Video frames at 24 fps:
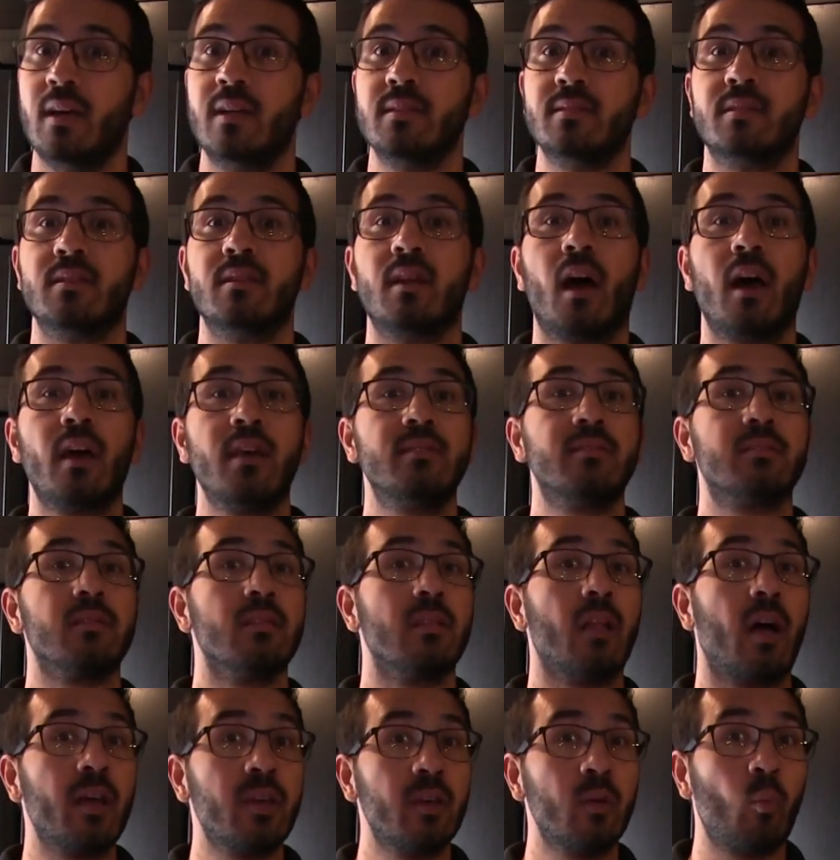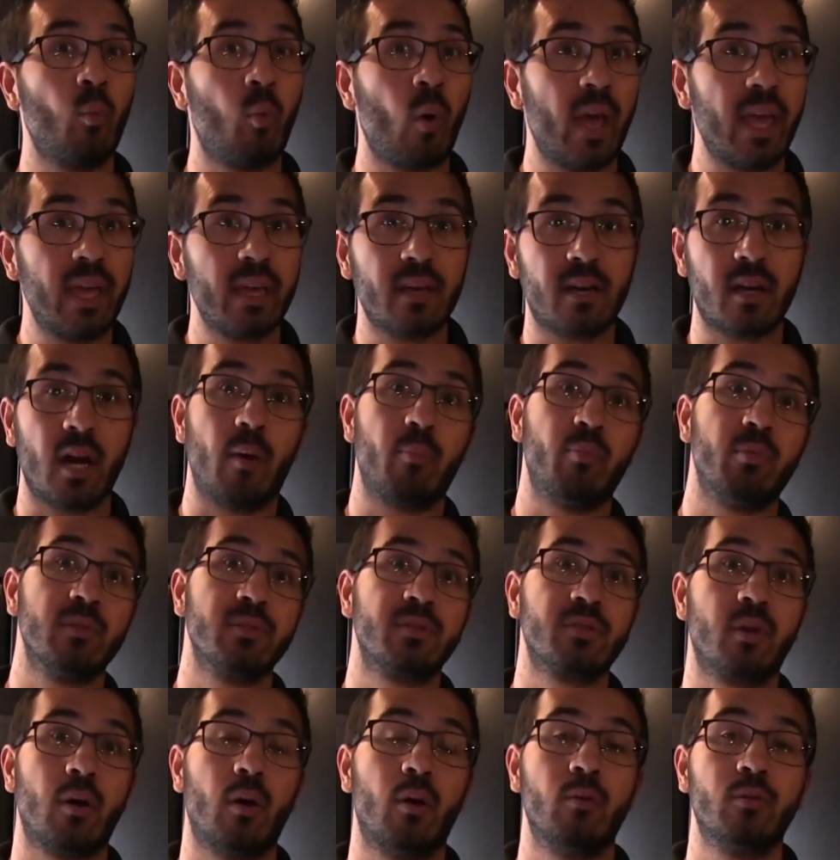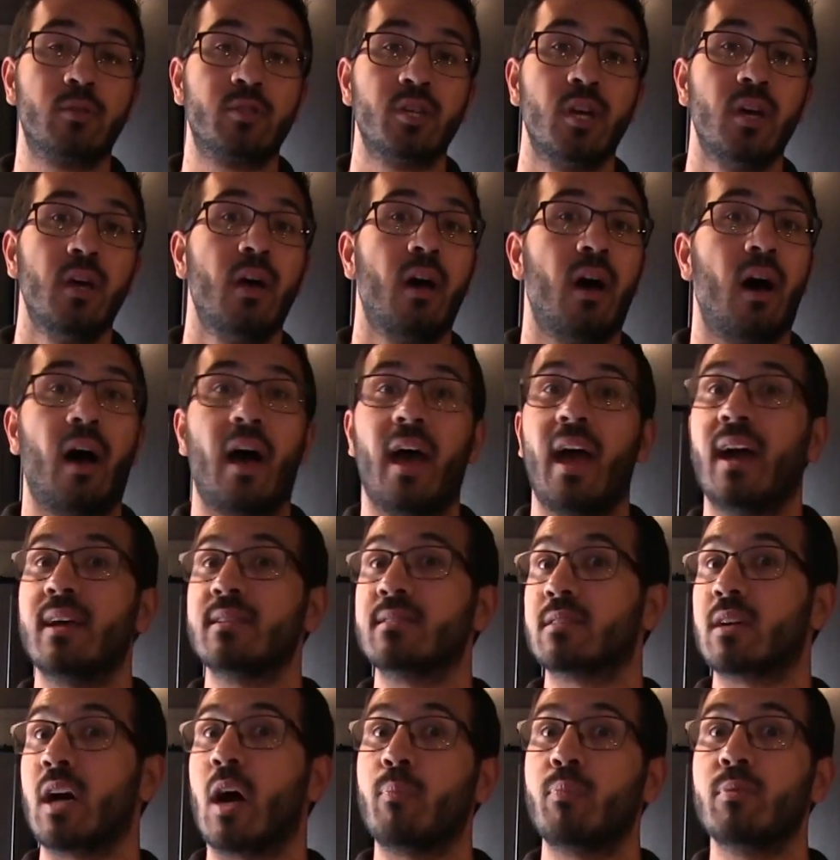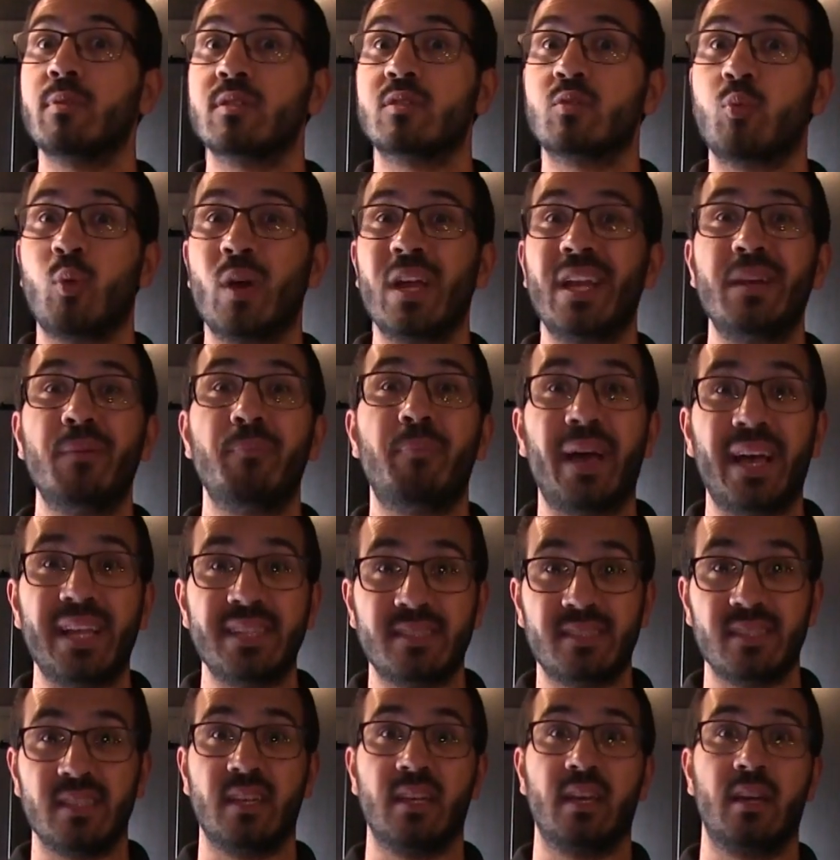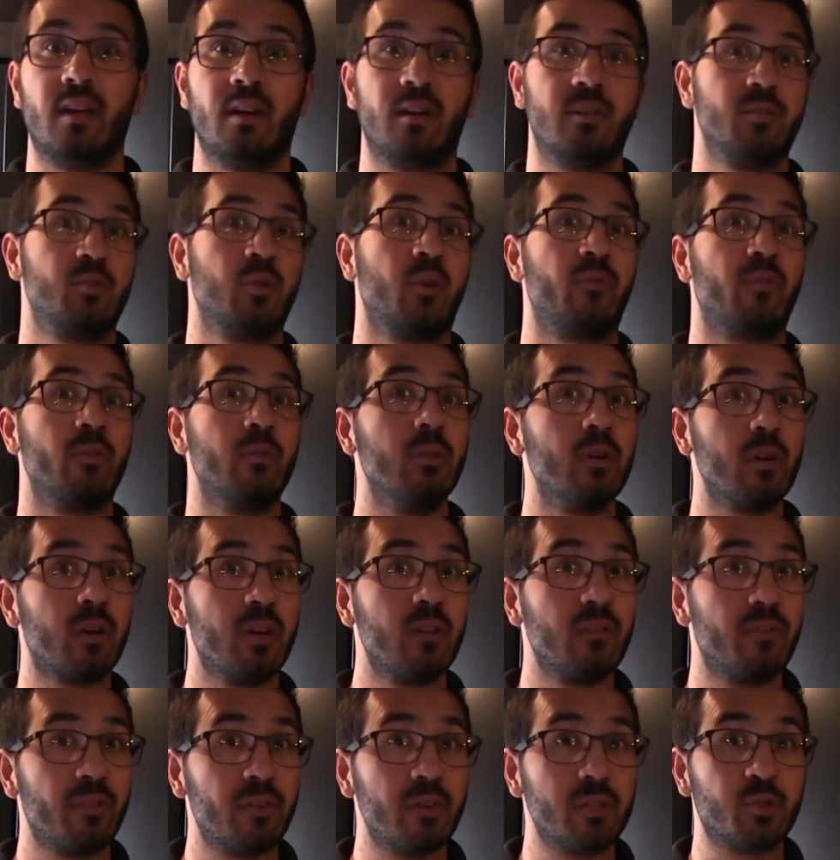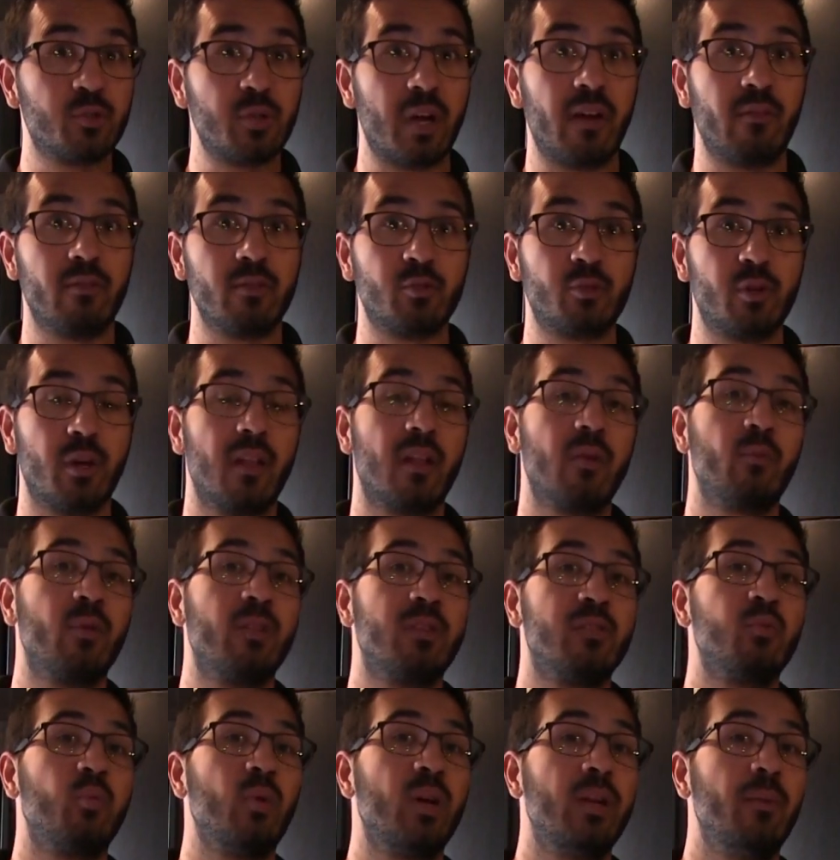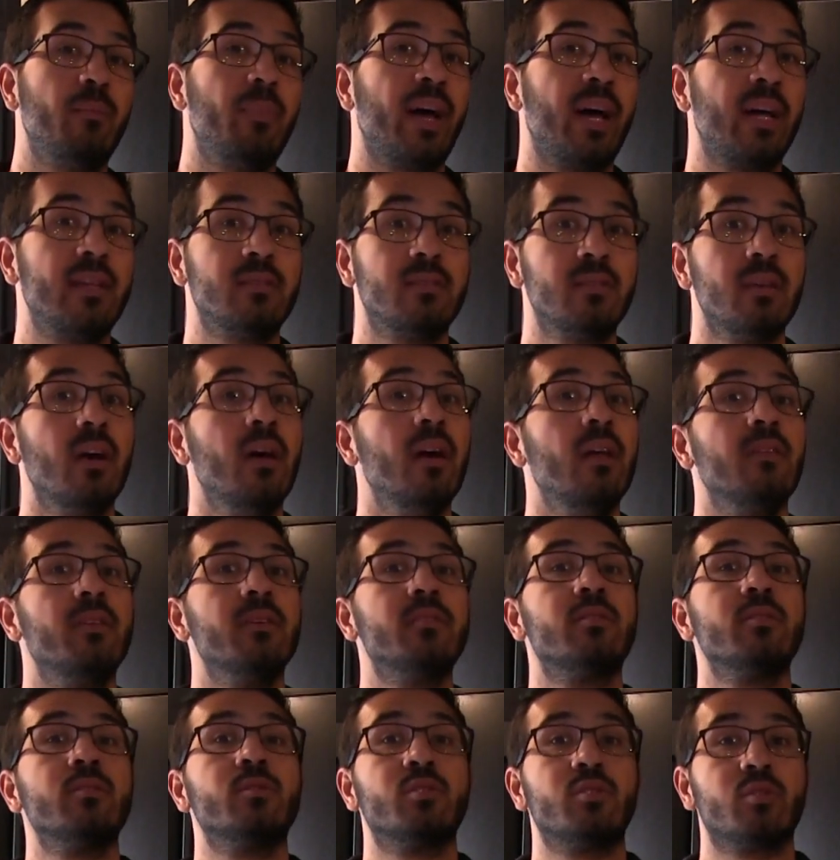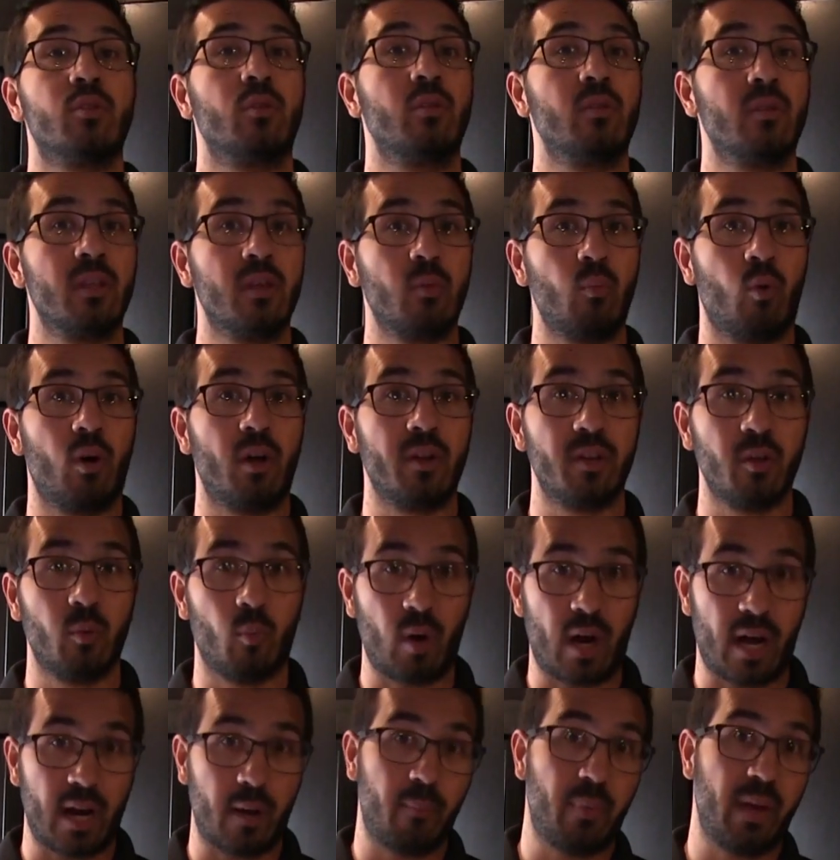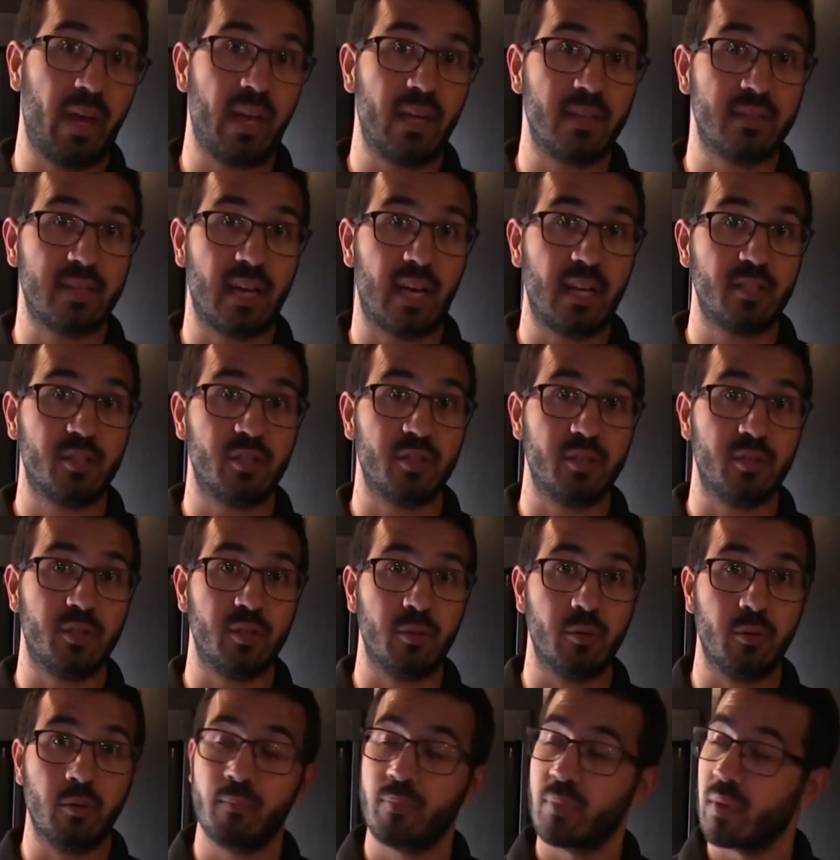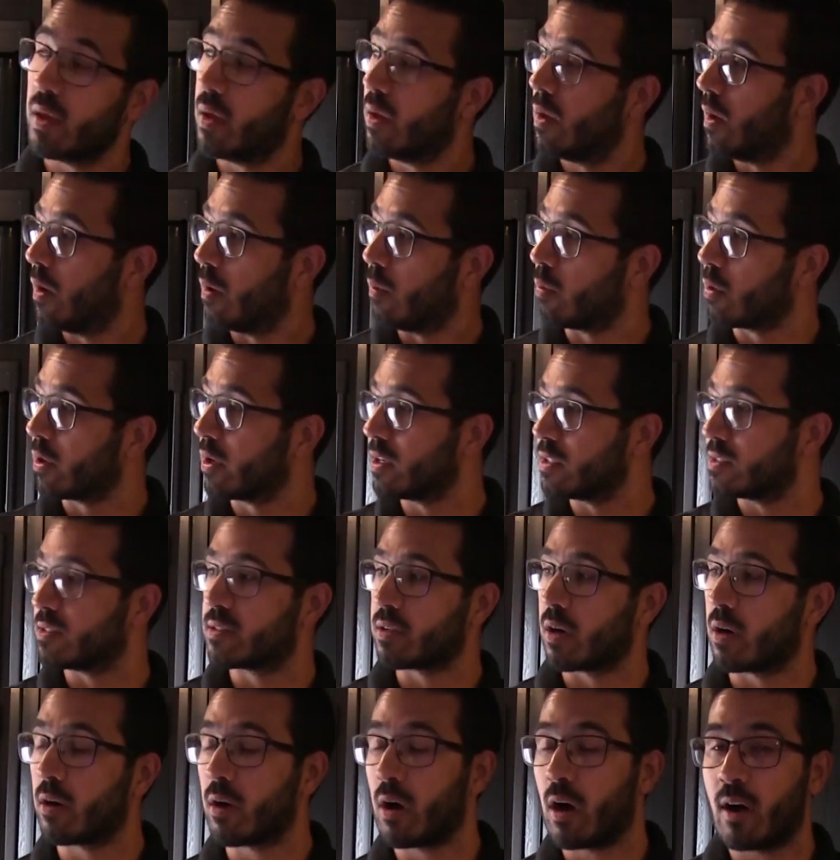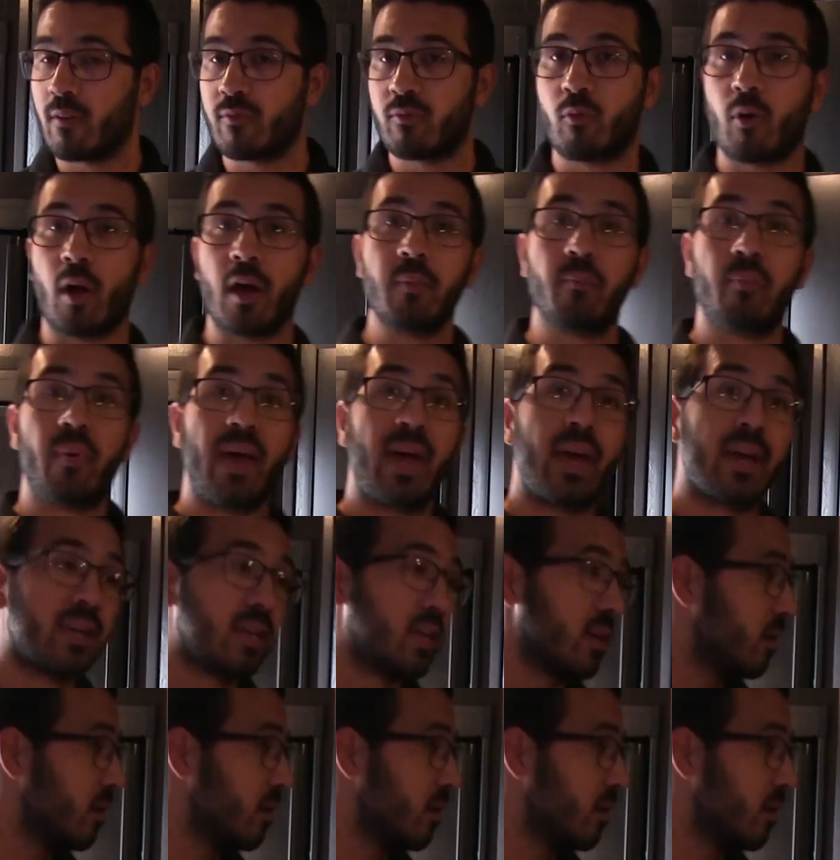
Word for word: It's a nice, lightweight couples coach. Uh, has a couple twin beds in here, so if you're looking for a travel trailer with twin beds, this is certainly one you'll want to pay attention to. We're going to start off right back